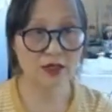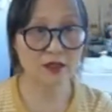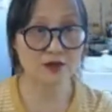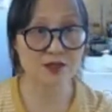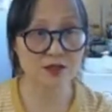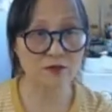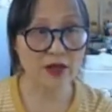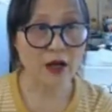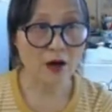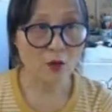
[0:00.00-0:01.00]
stone,
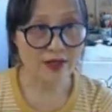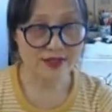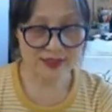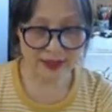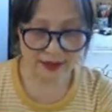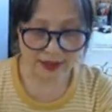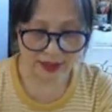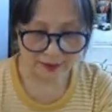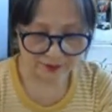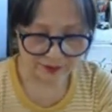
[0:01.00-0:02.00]
we say
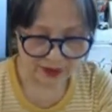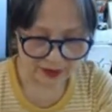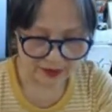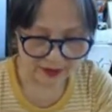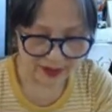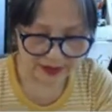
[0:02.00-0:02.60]
like